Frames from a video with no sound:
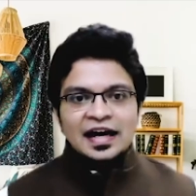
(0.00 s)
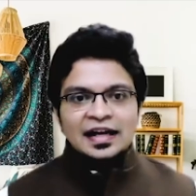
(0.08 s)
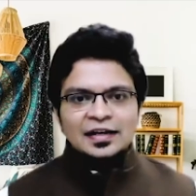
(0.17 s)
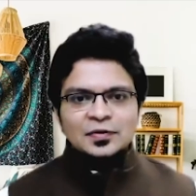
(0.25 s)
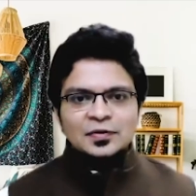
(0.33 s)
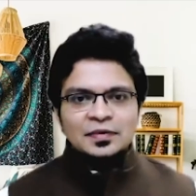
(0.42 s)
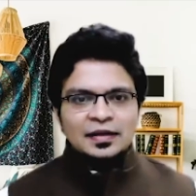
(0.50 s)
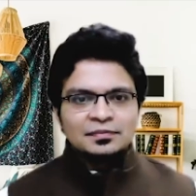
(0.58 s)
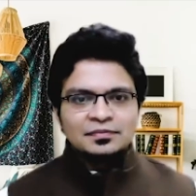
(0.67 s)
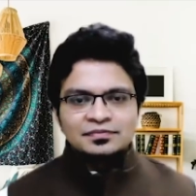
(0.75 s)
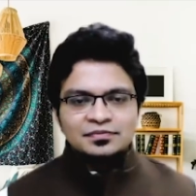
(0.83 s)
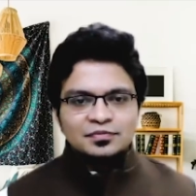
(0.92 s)
And I know
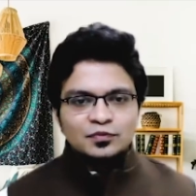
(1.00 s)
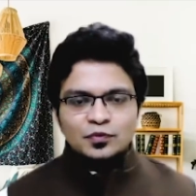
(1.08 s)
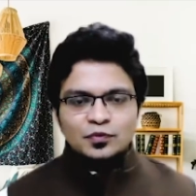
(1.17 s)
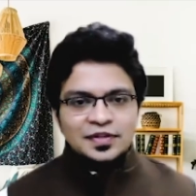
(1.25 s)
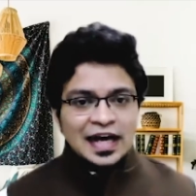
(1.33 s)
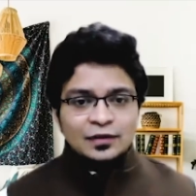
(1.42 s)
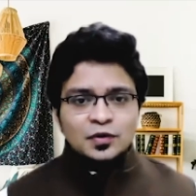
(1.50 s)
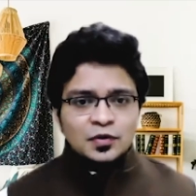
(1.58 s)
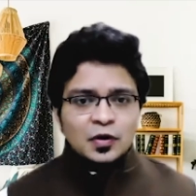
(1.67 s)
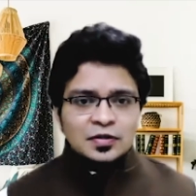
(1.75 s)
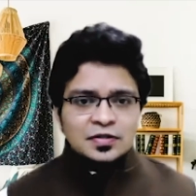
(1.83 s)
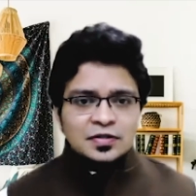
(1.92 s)
um, would, that
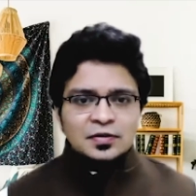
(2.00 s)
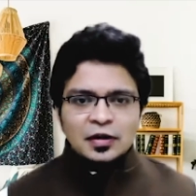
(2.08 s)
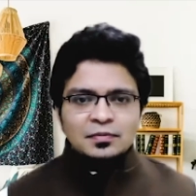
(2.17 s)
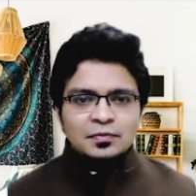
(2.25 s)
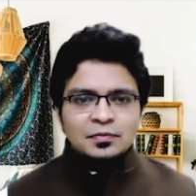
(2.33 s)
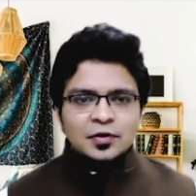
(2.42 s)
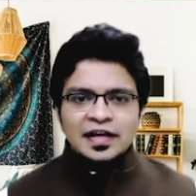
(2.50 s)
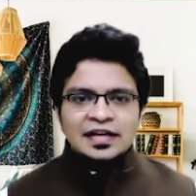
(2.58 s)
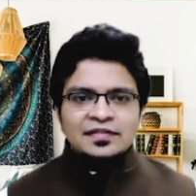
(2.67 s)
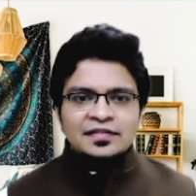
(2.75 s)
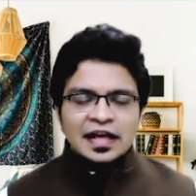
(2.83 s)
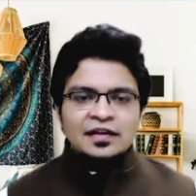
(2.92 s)
would also not bode
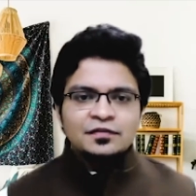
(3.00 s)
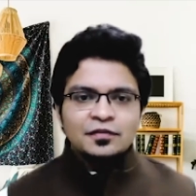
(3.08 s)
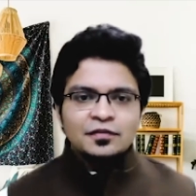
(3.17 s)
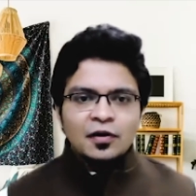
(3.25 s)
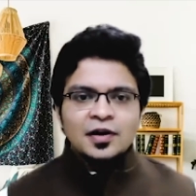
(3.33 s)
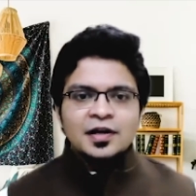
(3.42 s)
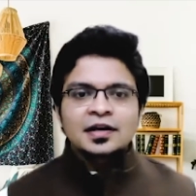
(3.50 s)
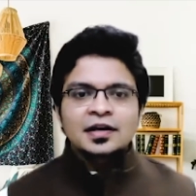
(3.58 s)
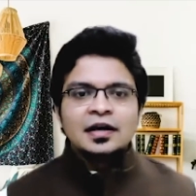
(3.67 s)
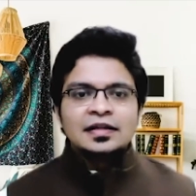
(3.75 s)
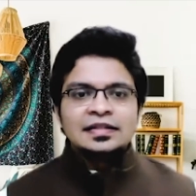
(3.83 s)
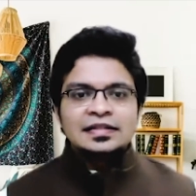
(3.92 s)
very well for
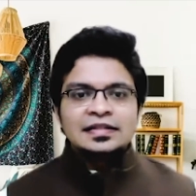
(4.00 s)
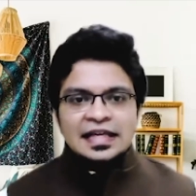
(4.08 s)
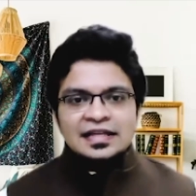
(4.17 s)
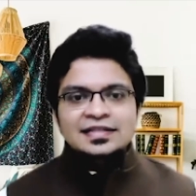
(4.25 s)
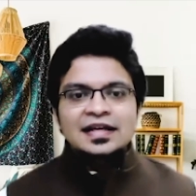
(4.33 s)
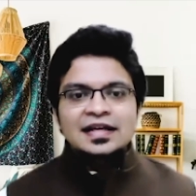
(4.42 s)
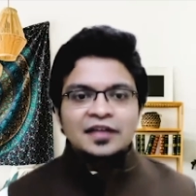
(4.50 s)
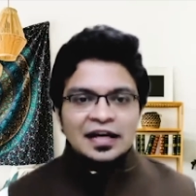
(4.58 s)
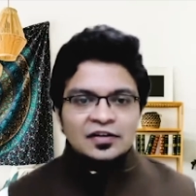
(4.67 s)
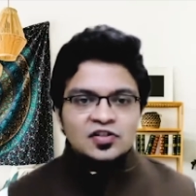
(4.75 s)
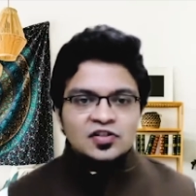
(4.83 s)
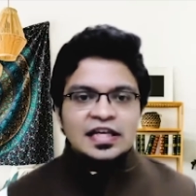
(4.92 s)
the things that have
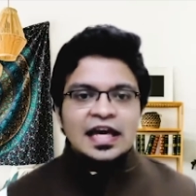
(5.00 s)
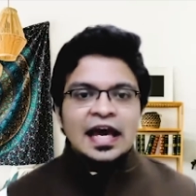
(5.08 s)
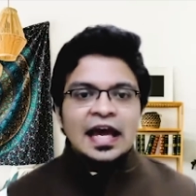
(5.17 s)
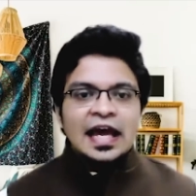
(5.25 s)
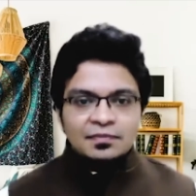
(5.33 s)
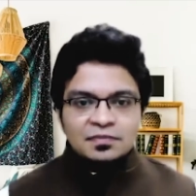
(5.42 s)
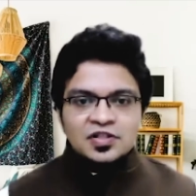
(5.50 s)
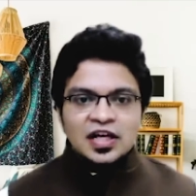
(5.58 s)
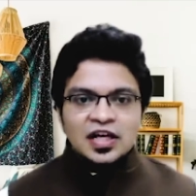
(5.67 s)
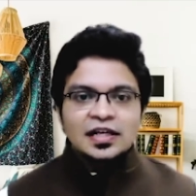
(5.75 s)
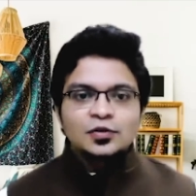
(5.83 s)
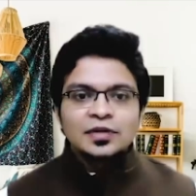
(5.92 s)
actually helped
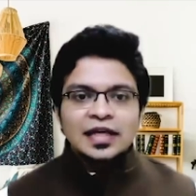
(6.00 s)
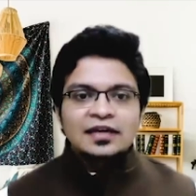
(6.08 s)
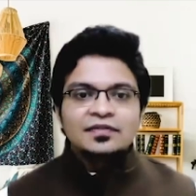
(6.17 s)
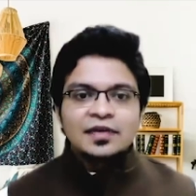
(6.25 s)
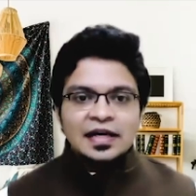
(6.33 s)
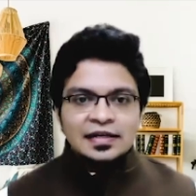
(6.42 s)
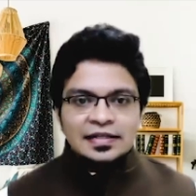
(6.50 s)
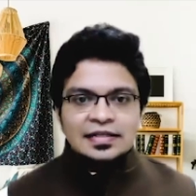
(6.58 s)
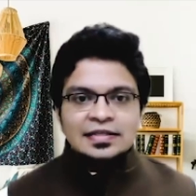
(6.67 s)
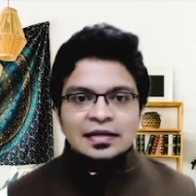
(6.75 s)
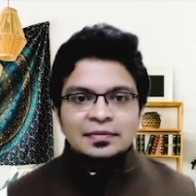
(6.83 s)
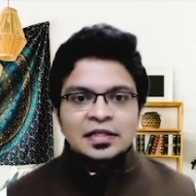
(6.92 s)
China to get where it
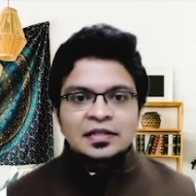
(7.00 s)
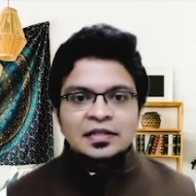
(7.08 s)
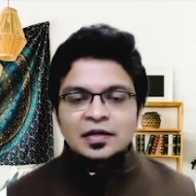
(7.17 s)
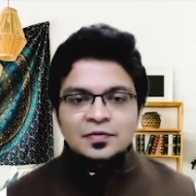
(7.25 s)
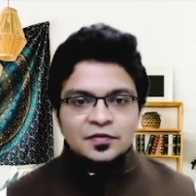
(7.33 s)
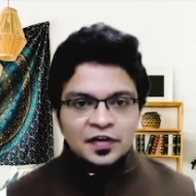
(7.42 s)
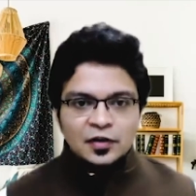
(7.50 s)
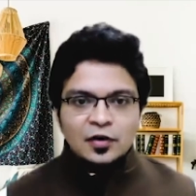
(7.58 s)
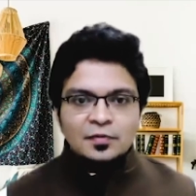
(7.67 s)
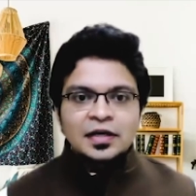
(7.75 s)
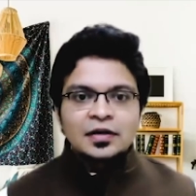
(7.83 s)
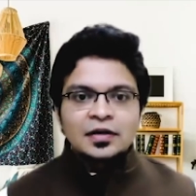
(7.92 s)
is. I mean, in terms of
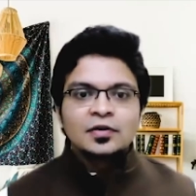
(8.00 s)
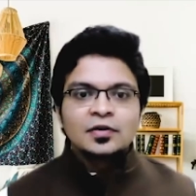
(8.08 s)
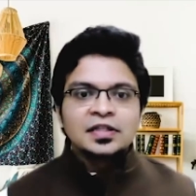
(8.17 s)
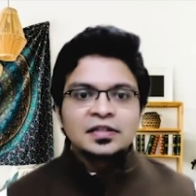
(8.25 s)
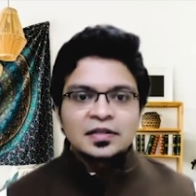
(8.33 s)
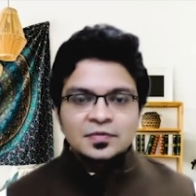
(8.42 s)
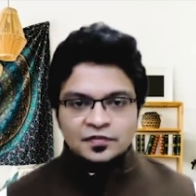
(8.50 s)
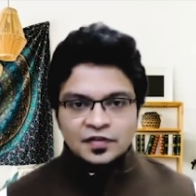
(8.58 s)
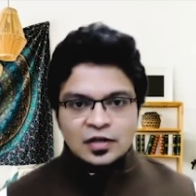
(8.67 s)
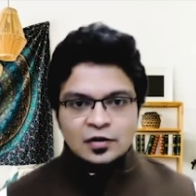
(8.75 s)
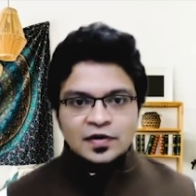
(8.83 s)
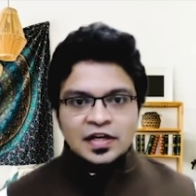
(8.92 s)
economic growth, in terms of
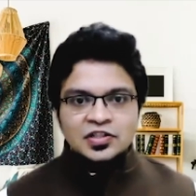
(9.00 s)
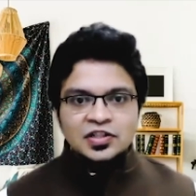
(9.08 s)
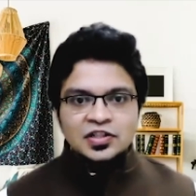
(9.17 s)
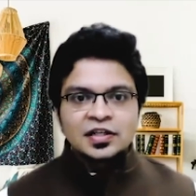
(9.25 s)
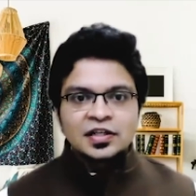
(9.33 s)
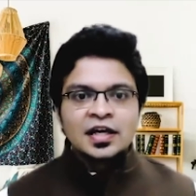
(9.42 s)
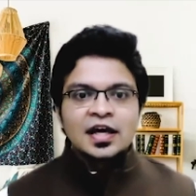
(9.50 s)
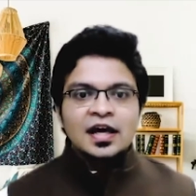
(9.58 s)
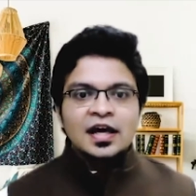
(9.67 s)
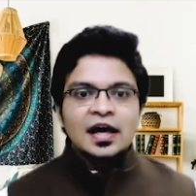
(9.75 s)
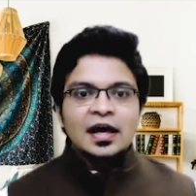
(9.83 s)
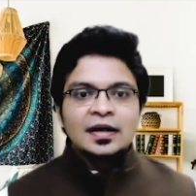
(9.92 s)
innovation,
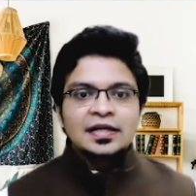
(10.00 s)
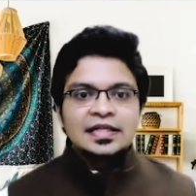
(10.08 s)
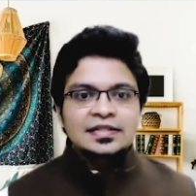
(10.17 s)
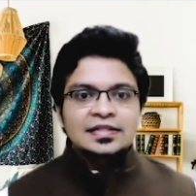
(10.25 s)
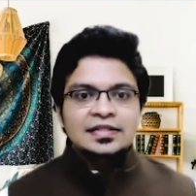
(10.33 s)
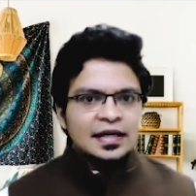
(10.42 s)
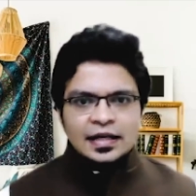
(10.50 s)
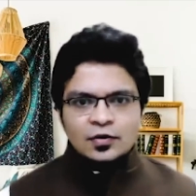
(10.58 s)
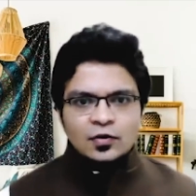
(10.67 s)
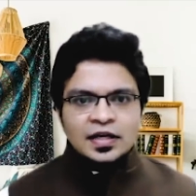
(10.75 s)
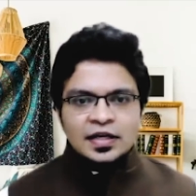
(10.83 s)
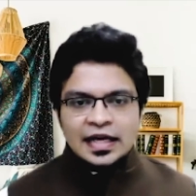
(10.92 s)
uh, he's
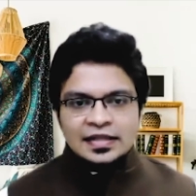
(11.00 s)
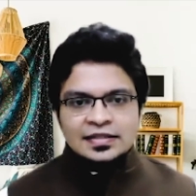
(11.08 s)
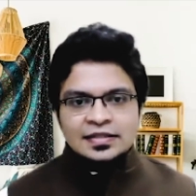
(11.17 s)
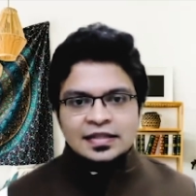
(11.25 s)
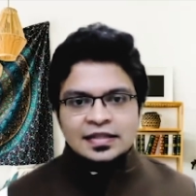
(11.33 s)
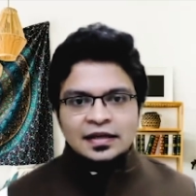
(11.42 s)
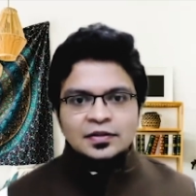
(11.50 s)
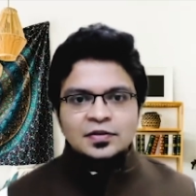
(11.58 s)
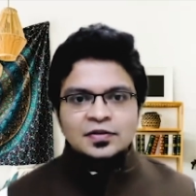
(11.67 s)
directly going against that.